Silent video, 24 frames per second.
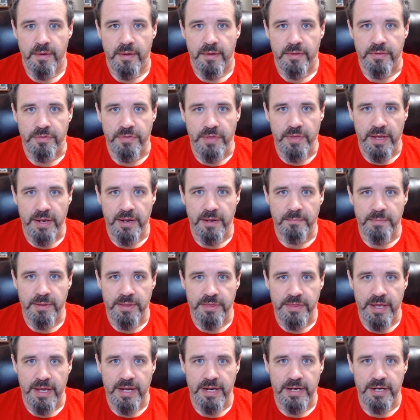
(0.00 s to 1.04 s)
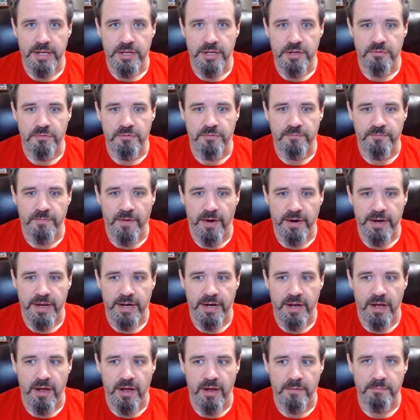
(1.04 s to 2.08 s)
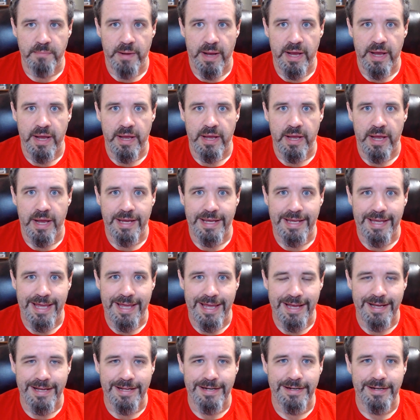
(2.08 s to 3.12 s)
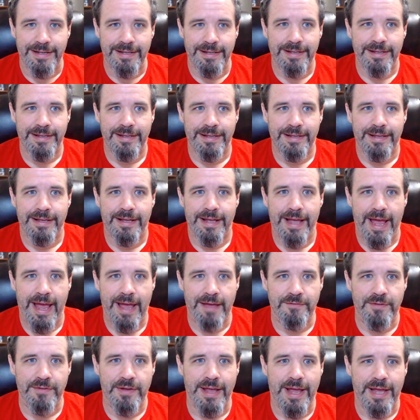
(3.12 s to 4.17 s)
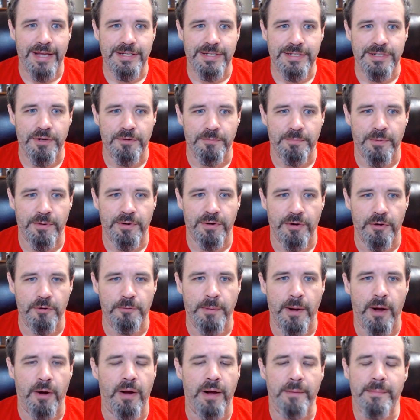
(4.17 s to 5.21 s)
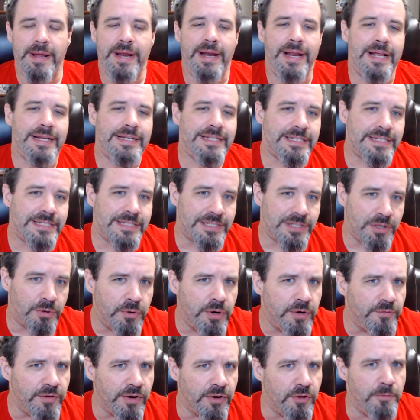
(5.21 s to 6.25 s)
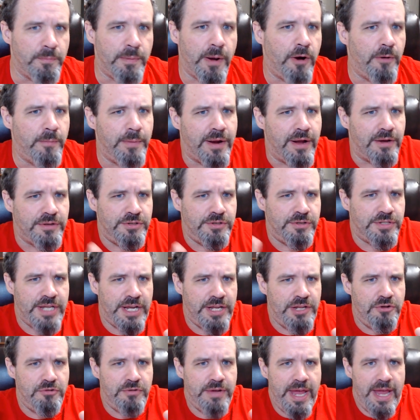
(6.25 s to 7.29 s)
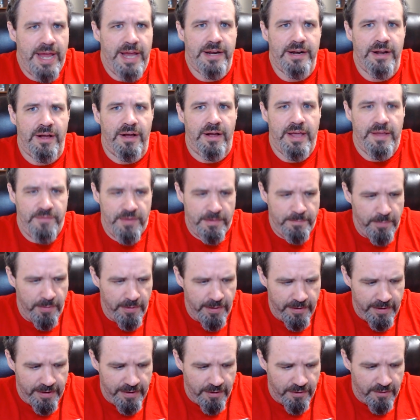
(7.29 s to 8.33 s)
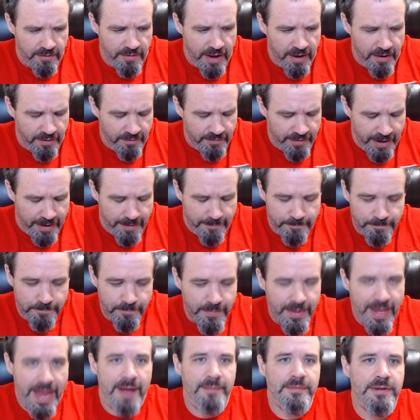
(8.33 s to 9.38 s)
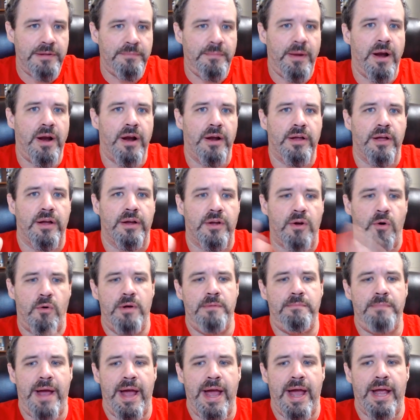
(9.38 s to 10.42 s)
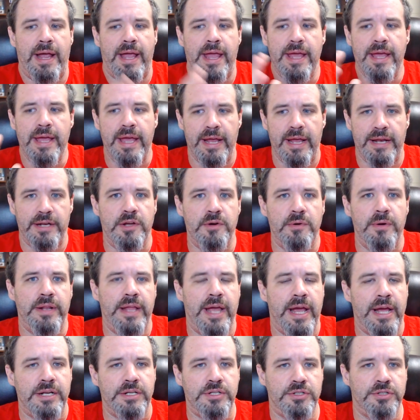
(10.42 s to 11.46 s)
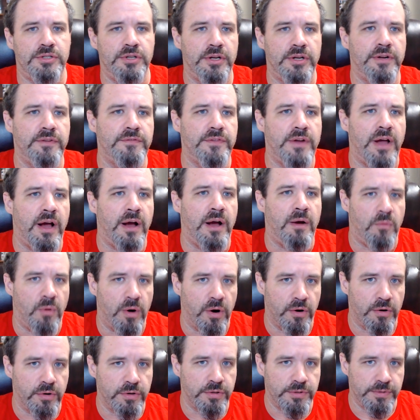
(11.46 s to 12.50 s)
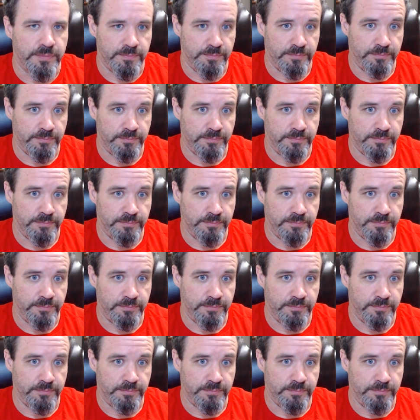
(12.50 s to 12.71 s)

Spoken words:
But then you fuck it up by again having a super loophole. I mean, it's sort of a loophole because you say you cannot, if you put, okay, Captain America going back and doing that should have not worked.